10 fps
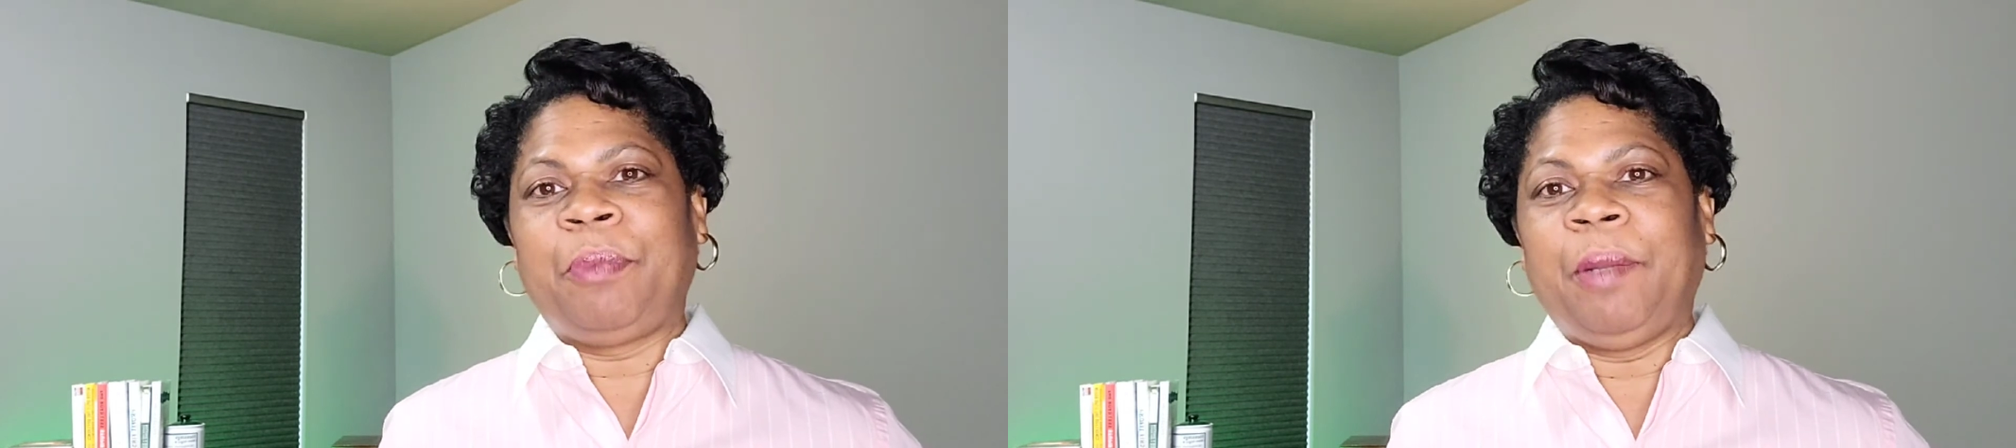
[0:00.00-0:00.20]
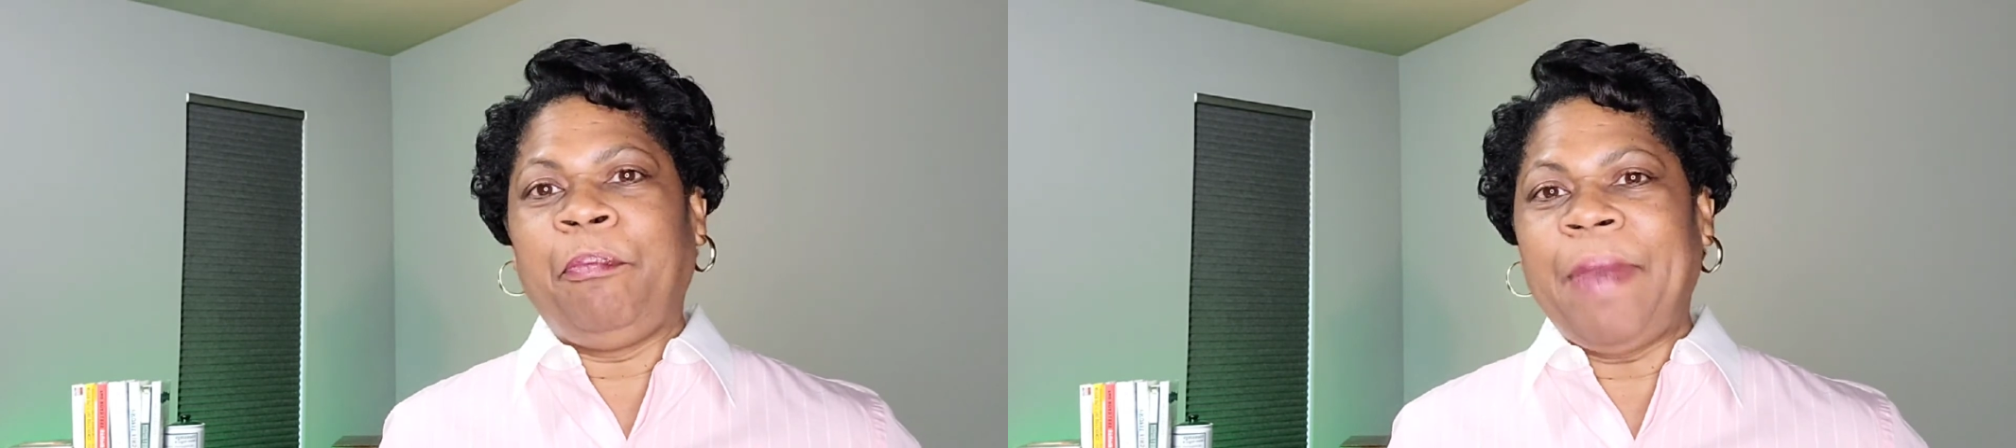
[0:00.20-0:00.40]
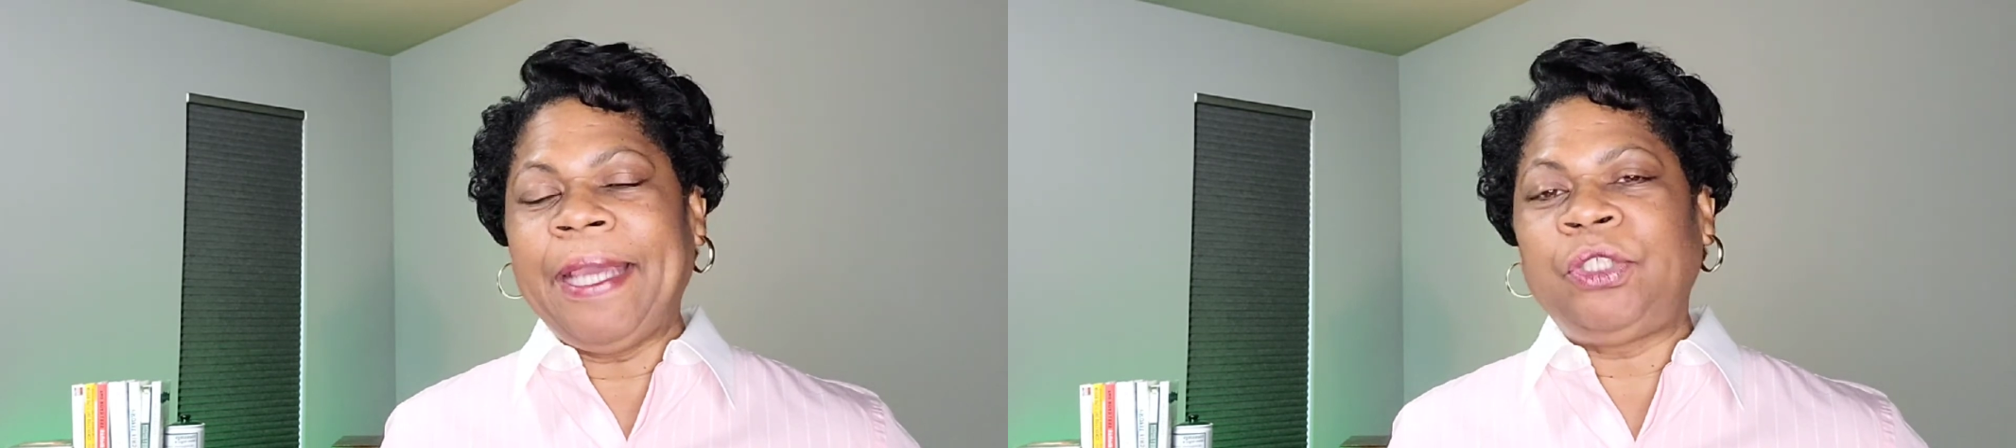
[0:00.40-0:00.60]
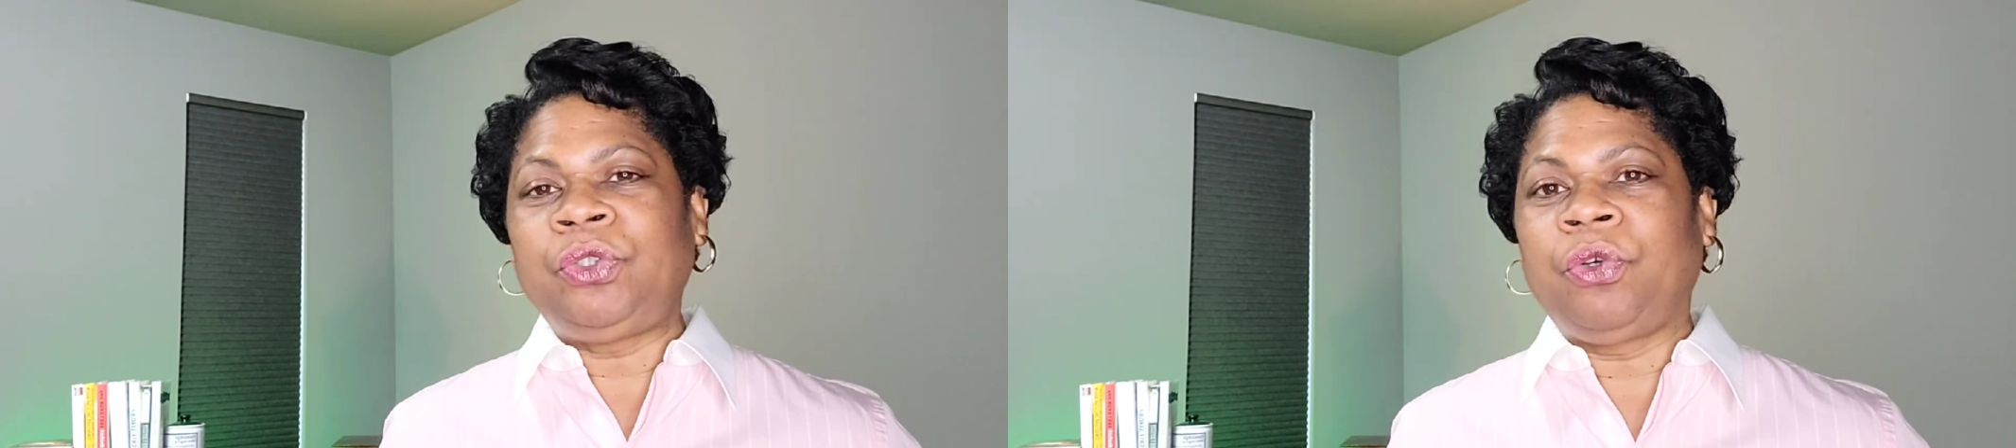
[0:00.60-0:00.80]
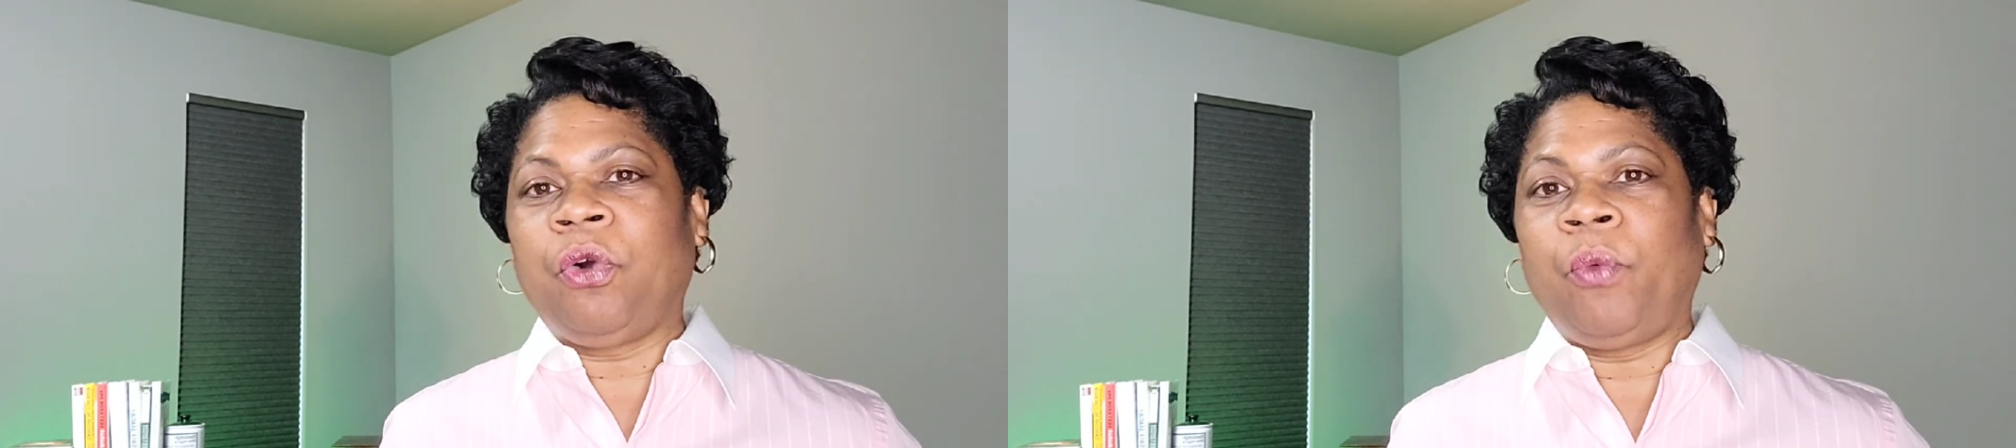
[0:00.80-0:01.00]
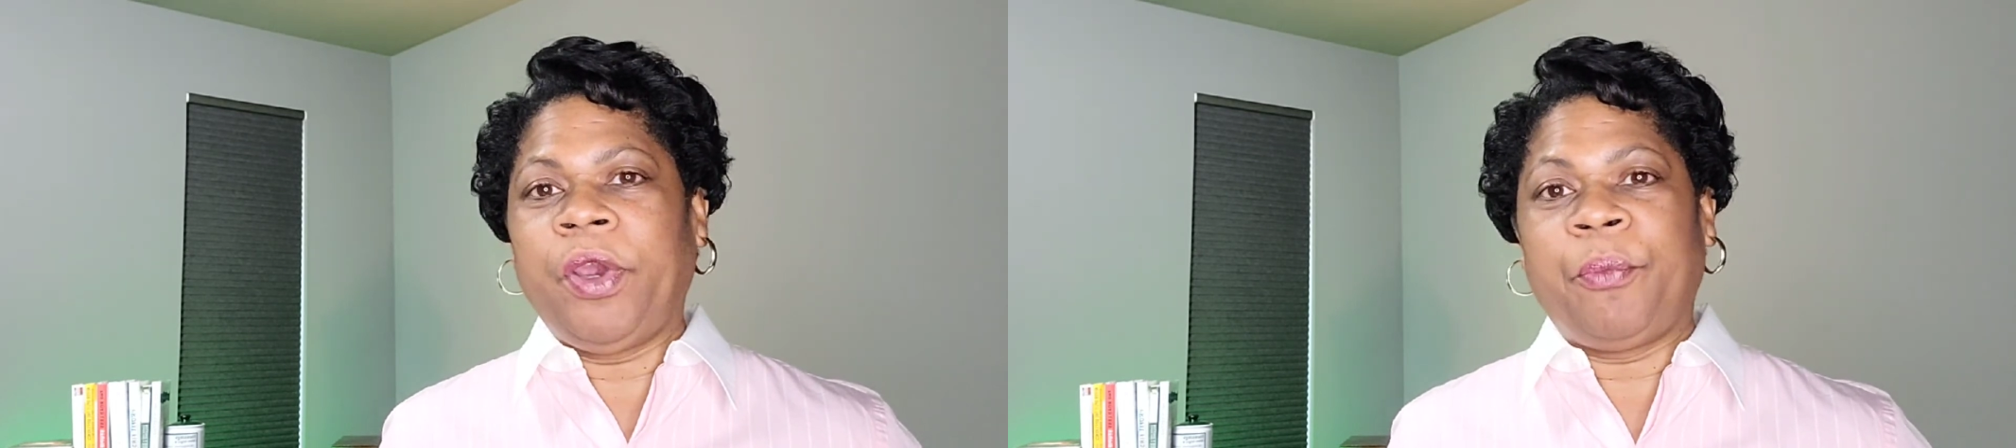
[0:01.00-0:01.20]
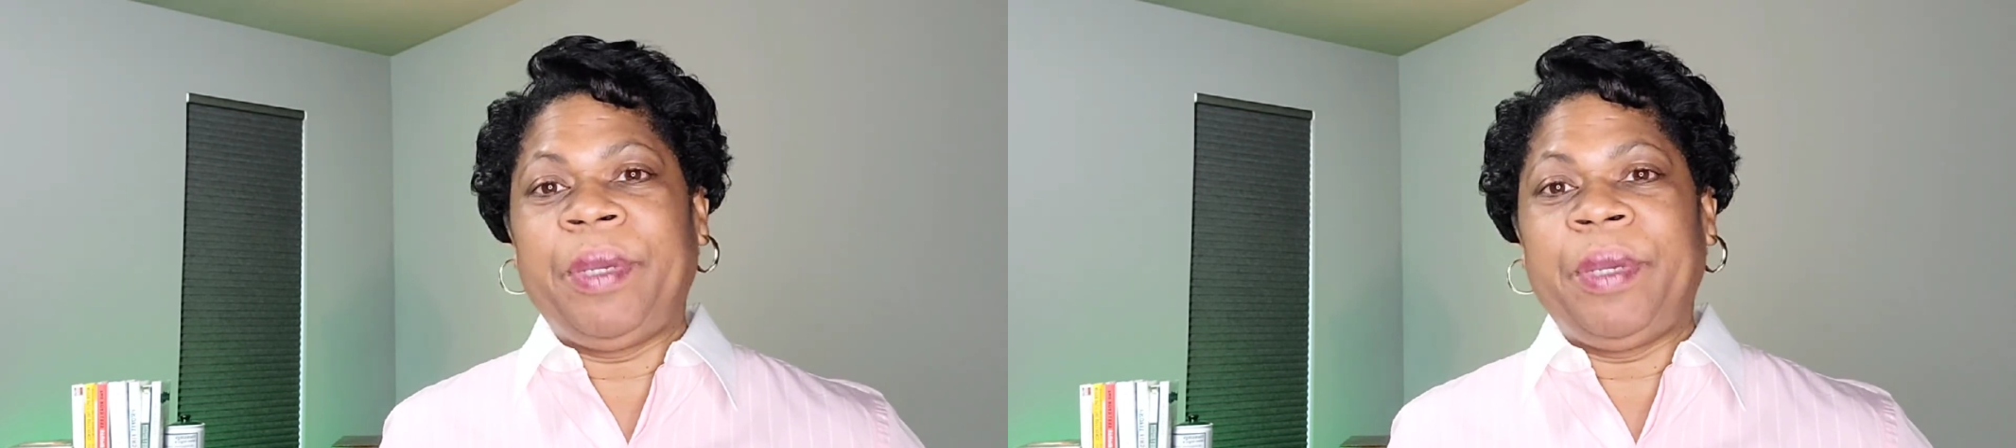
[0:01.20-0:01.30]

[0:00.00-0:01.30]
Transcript: but make sure we're